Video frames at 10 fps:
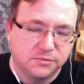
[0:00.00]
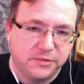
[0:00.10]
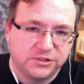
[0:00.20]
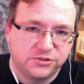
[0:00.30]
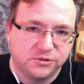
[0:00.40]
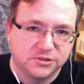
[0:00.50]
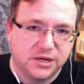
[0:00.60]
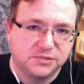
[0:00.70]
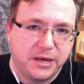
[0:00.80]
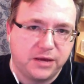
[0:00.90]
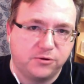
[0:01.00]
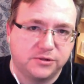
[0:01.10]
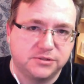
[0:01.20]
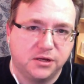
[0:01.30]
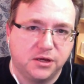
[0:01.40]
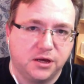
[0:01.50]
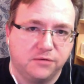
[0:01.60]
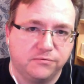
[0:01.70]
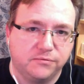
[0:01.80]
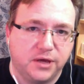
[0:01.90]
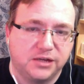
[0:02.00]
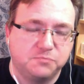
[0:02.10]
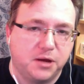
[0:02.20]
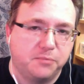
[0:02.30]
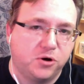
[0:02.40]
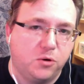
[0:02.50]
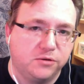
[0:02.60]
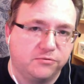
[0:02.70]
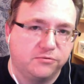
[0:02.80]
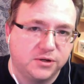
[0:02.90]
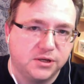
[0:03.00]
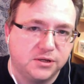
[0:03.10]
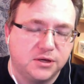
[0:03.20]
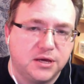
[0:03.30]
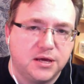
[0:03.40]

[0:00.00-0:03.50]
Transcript: a mixture, as Patrick said, of XMod Pro on the front end